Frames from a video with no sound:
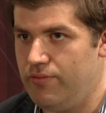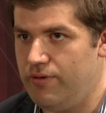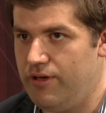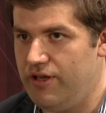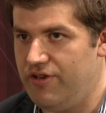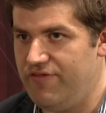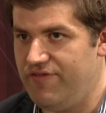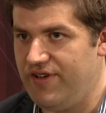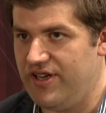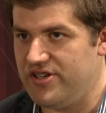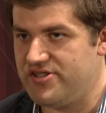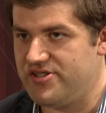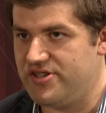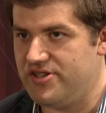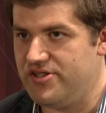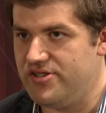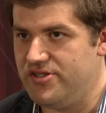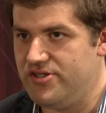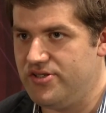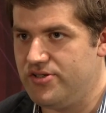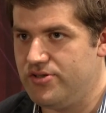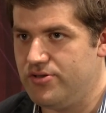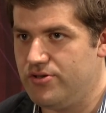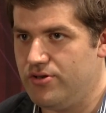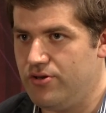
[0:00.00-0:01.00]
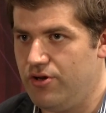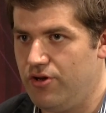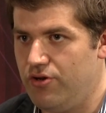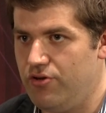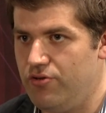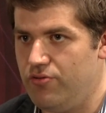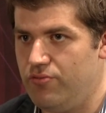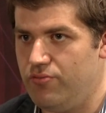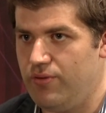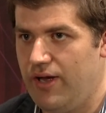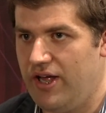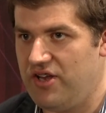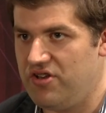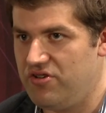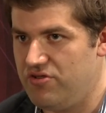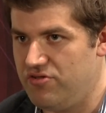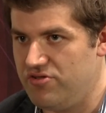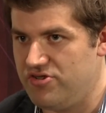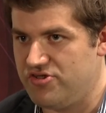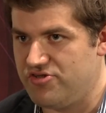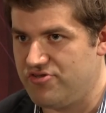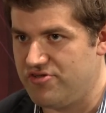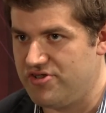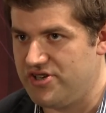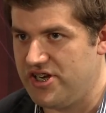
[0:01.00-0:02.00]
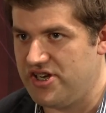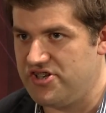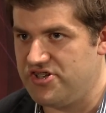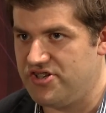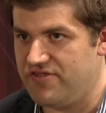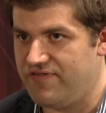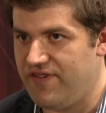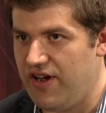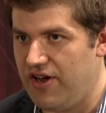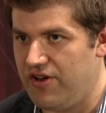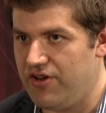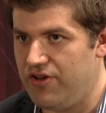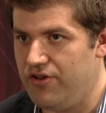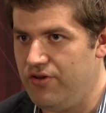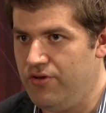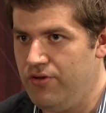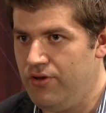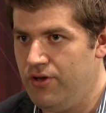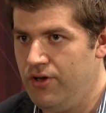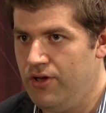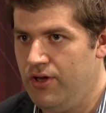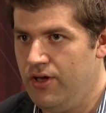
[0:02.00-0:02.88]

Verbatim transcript: investors who had good strategic value,